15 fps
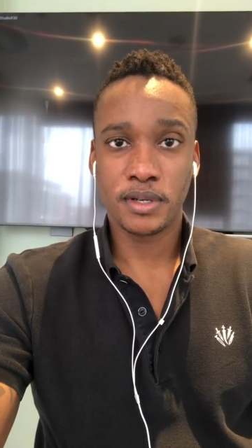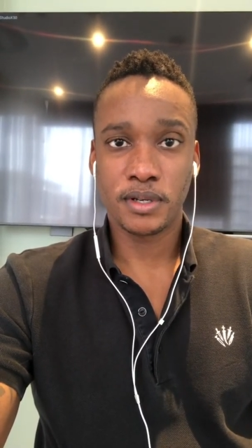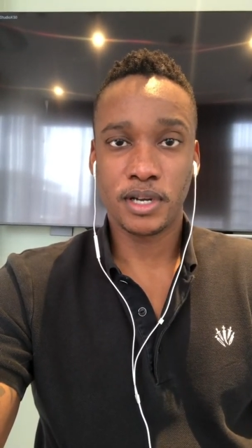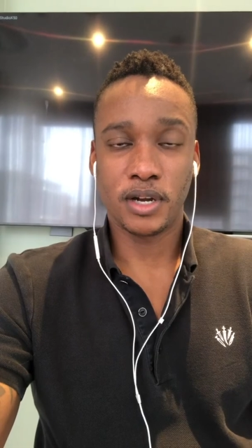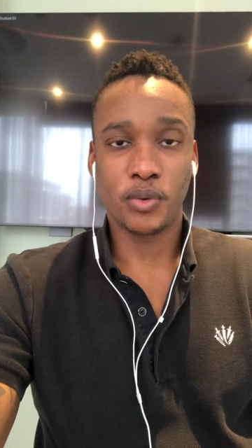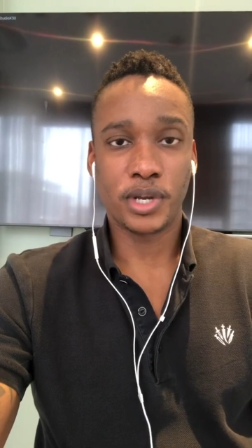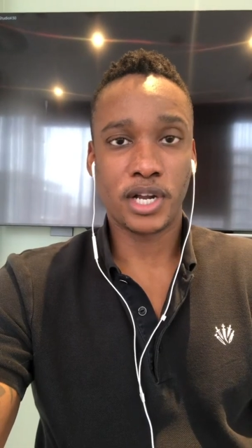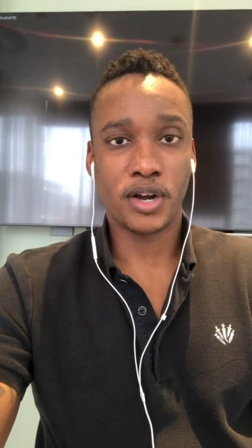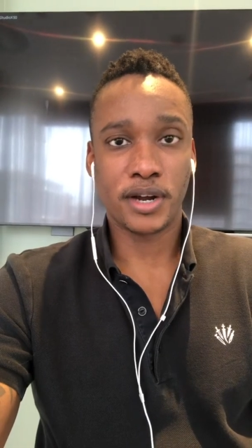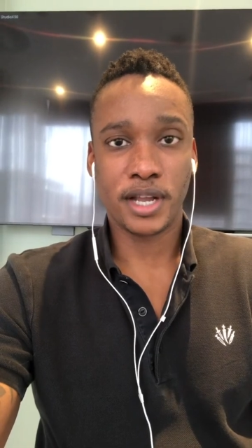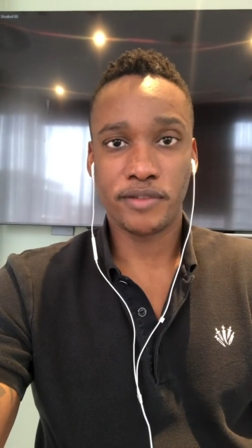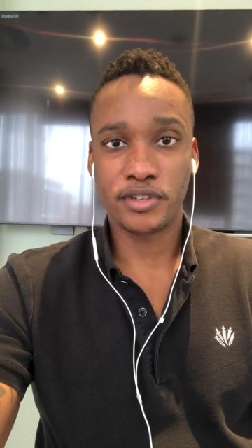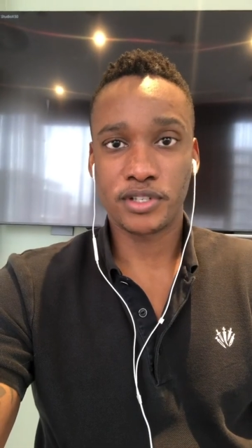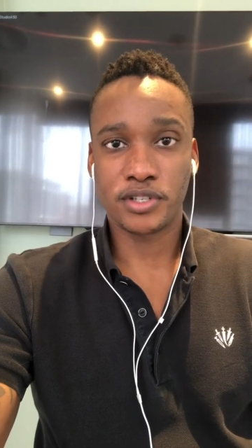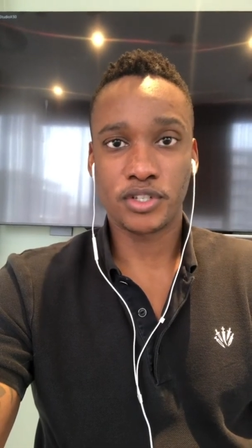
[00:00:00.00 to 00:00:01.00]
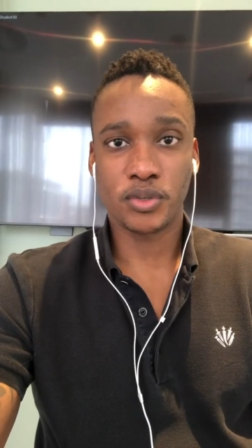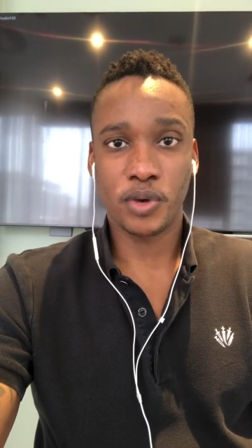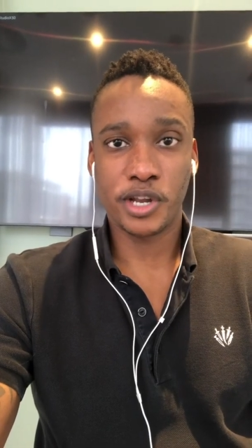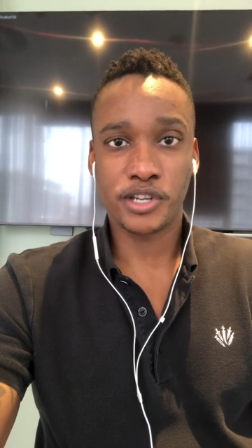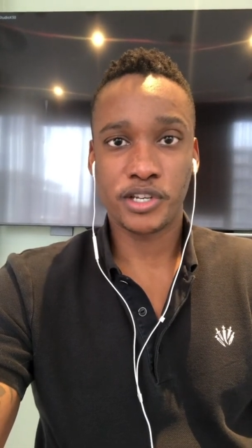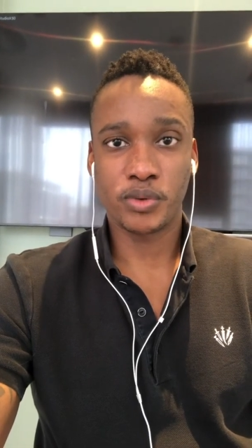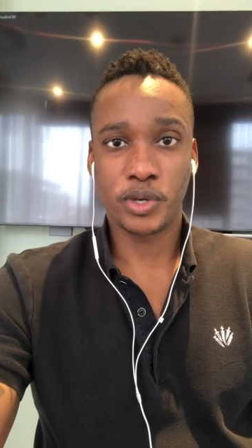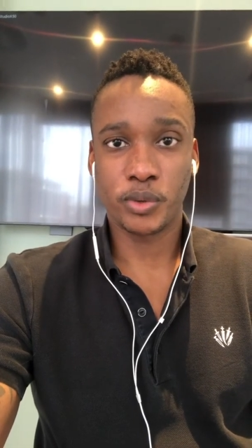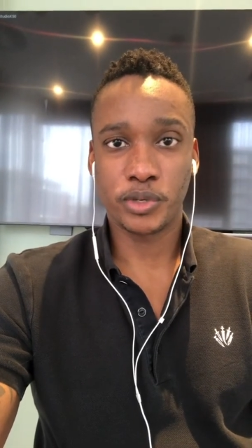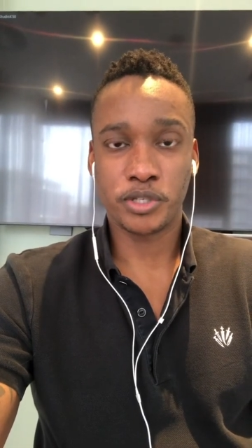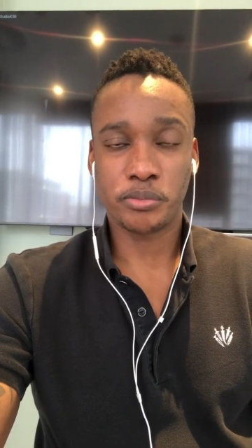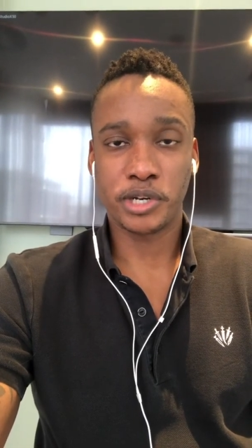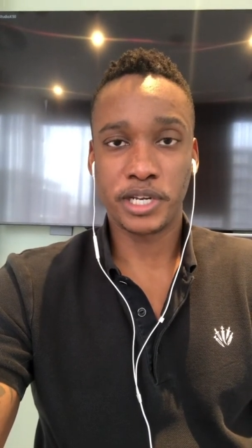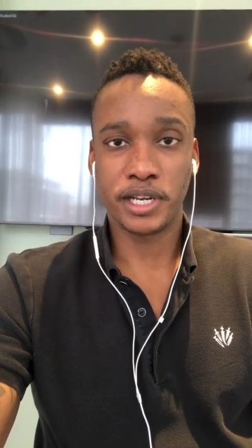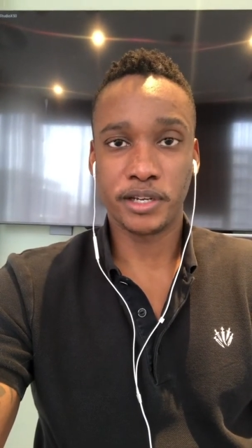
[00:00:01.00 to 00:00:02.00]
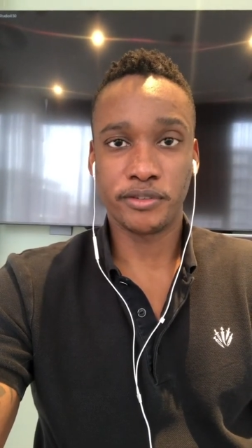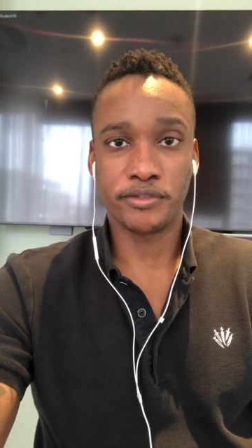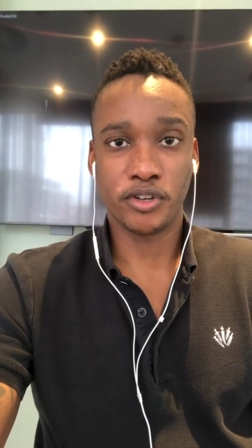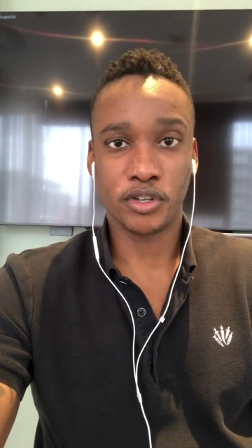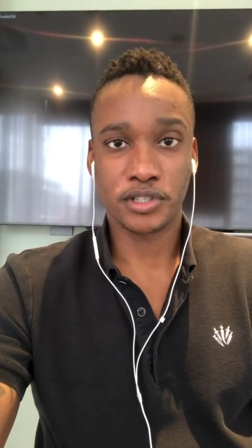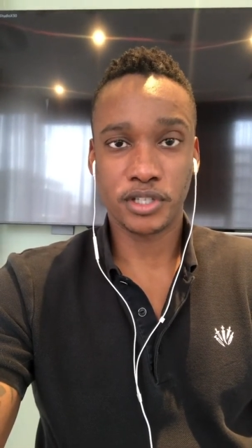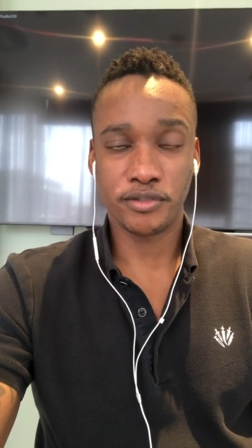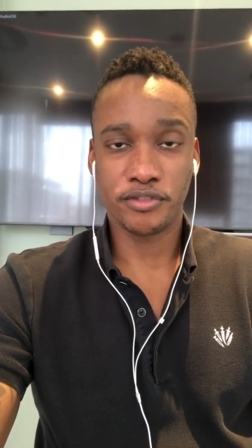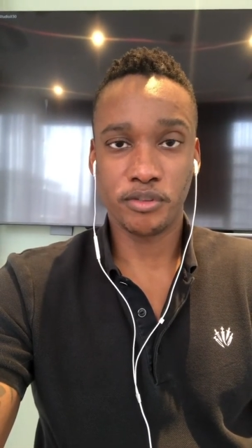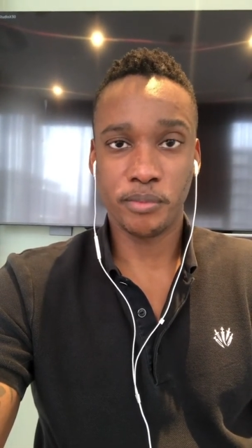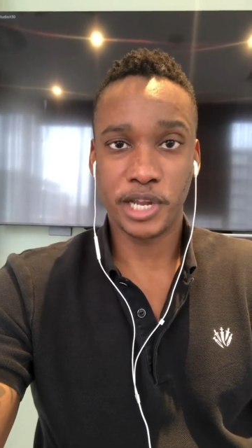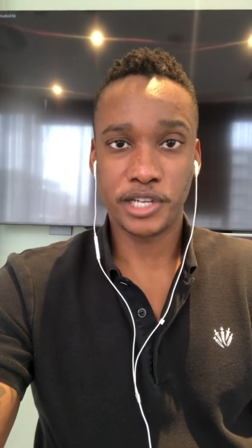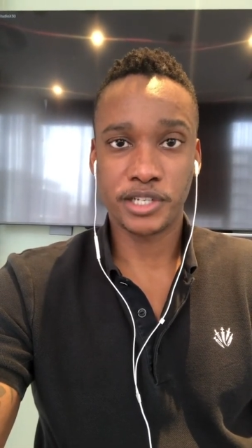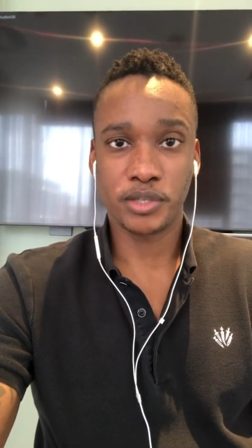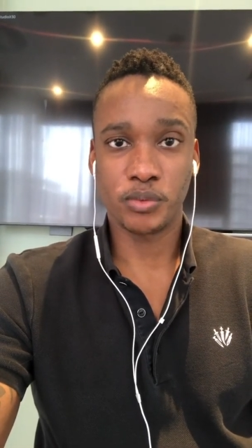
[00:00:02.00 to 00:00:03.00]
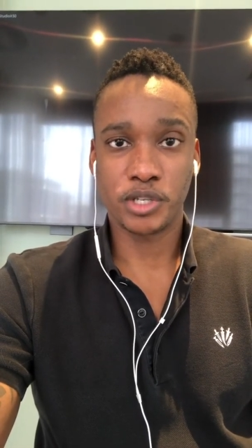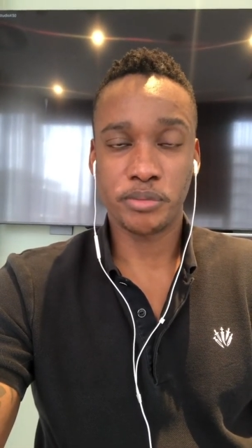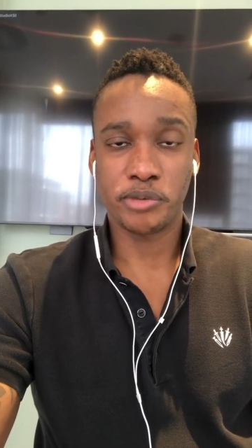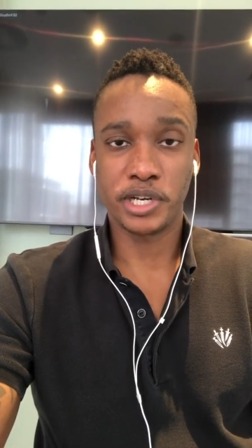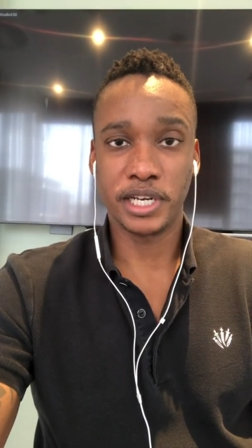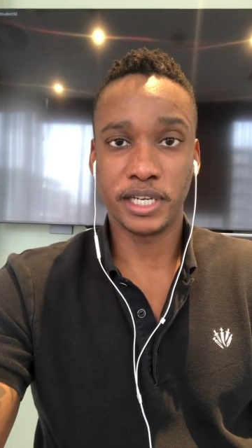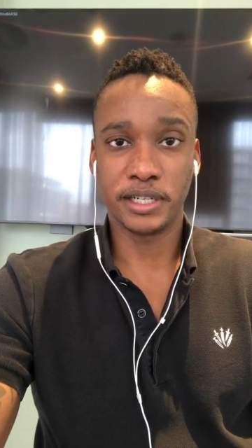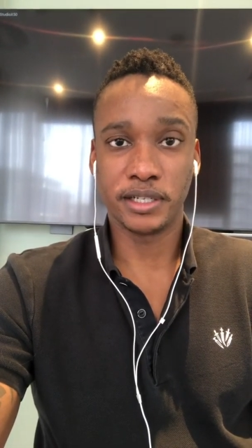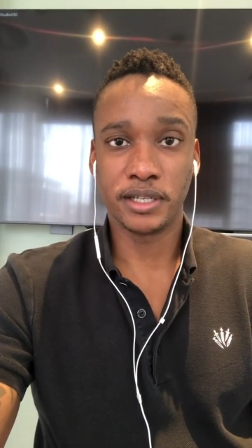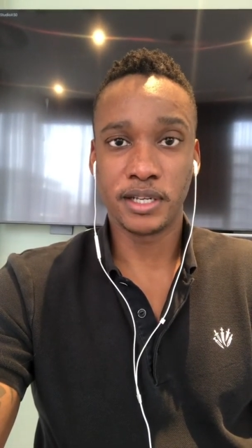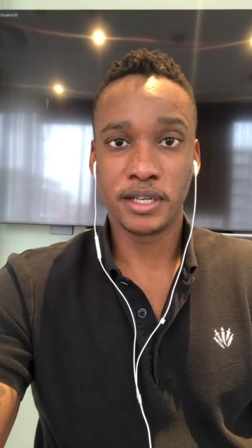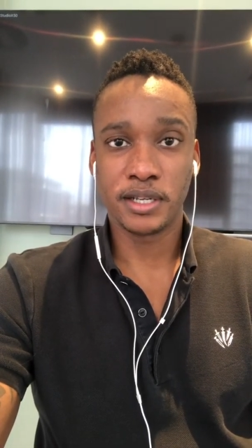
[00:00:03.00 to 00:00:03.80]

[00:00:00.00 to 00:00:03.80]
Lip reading: Now, we can't have a situation where we're spreading false information. We're spreading